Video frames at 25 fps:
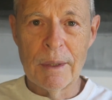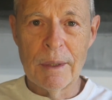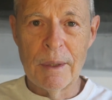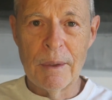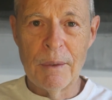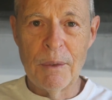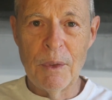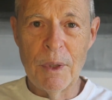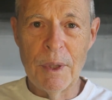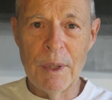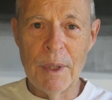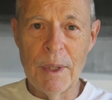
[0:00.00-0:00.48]

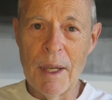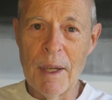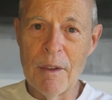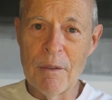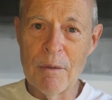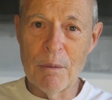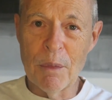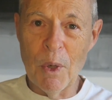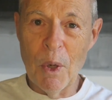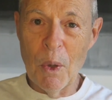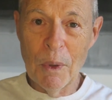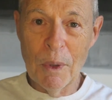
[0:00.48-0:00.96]
If you didn't
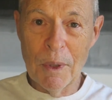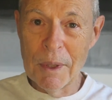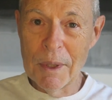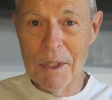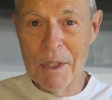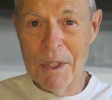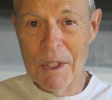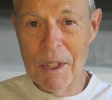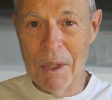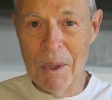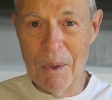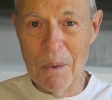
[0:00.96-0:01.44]
have
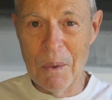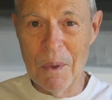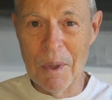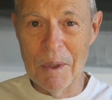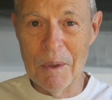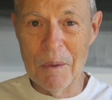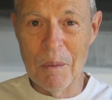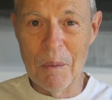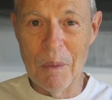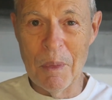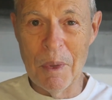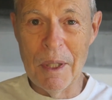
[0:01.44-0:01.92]
brokenness, you
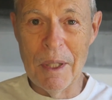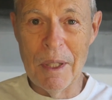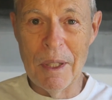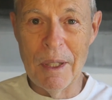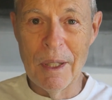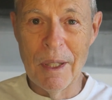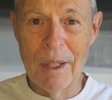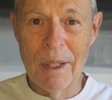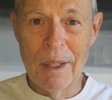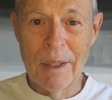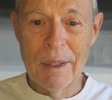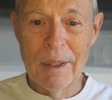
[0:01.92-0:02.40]
wouldn't
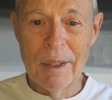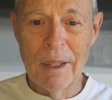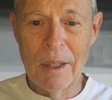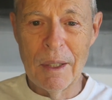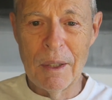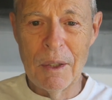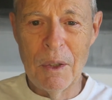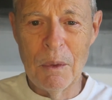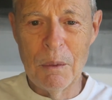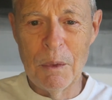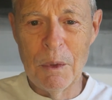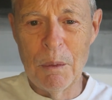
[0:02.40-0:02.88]
be a
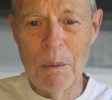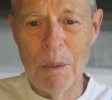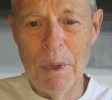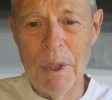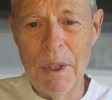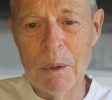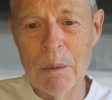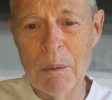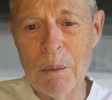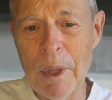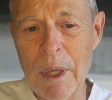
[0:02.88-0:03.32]
human being.